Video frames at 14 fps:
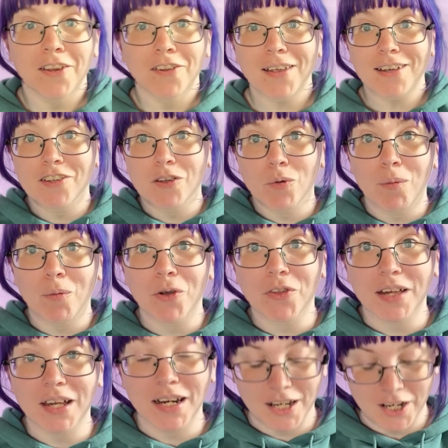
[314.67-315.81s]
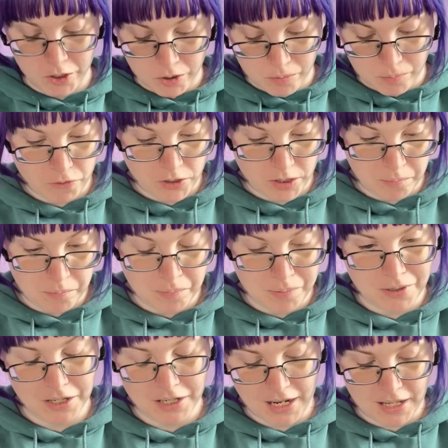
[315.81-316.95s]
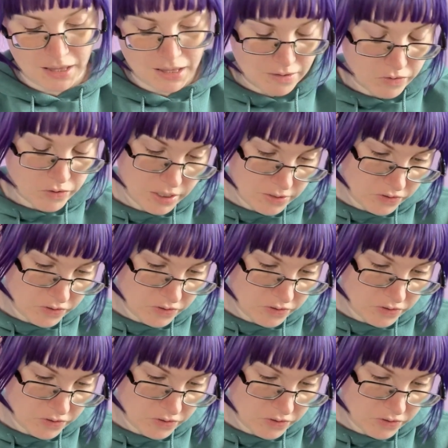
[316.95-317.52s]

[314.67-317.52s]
There's actually one more thing in here for the book, and it looks like